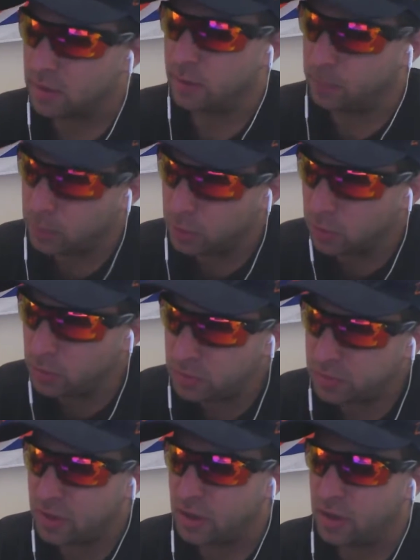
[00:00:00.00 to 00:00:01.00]
The
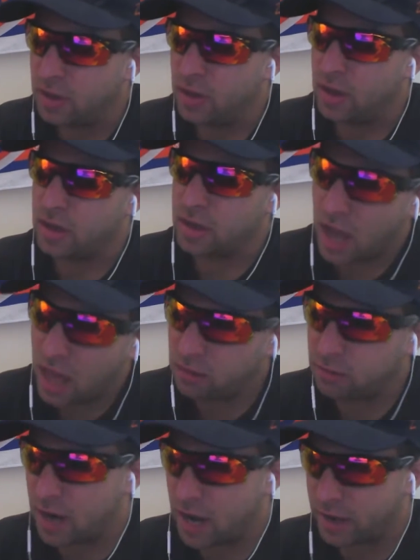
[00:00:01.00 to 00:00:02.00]
Blues,
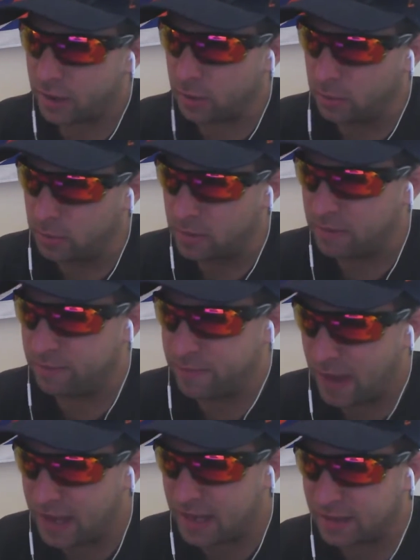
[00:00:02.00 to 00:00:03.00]
Colorado,
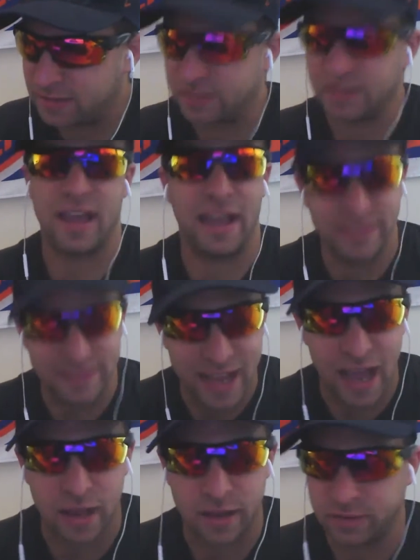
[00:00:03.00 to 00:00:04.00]
Vegas, and
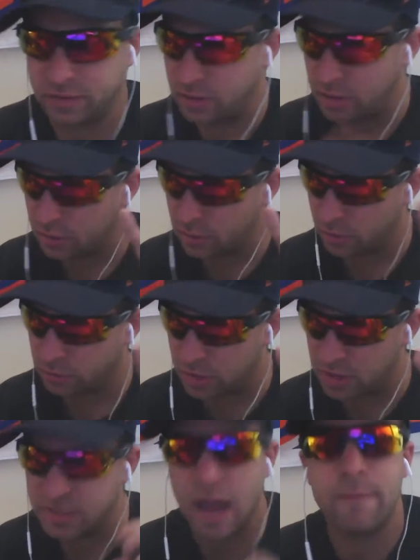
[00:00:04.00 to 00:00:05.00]
Dallas. Those are
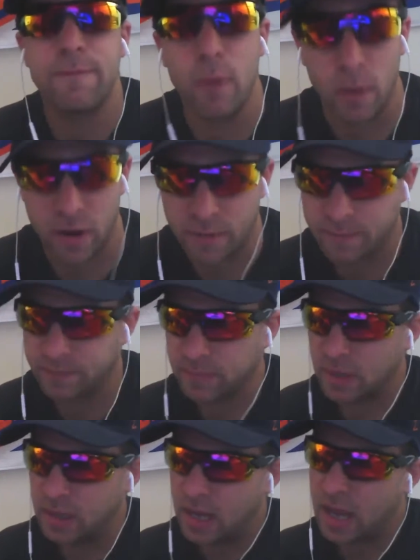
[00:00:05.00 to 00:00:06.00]
your top four.
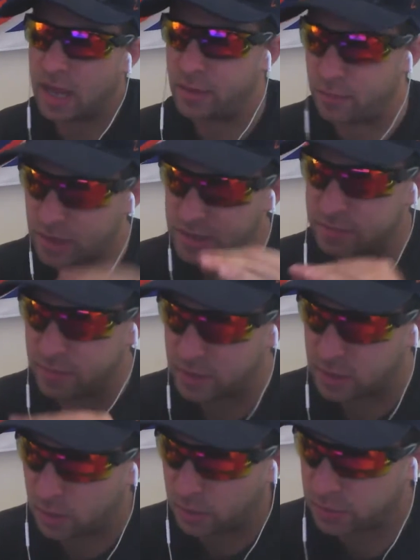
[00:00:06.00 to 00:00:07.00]
And the rest of
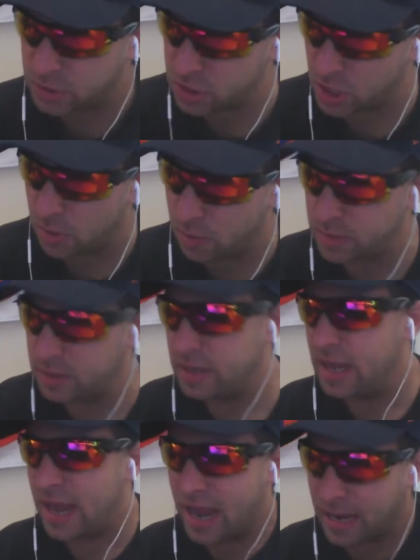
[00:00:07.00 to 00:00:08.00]
it goes as shown:
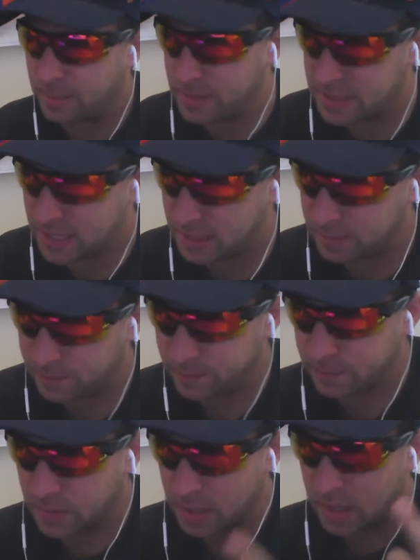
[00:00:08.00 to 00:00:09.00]
Edmonton,
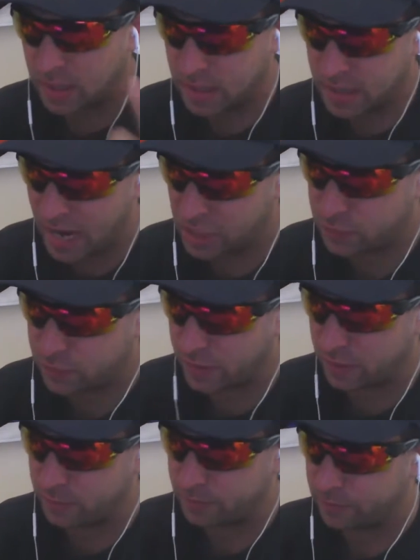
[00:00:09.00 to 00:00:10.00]

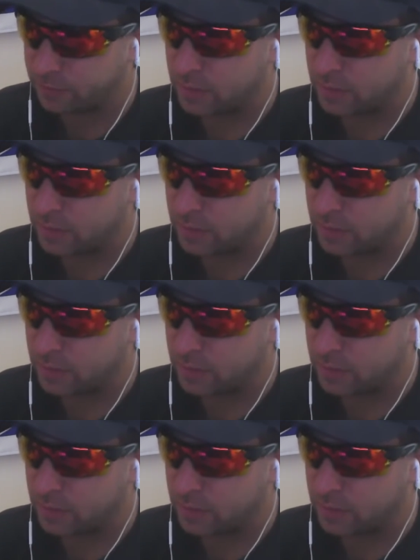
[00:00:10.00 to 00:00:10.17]
Nashville,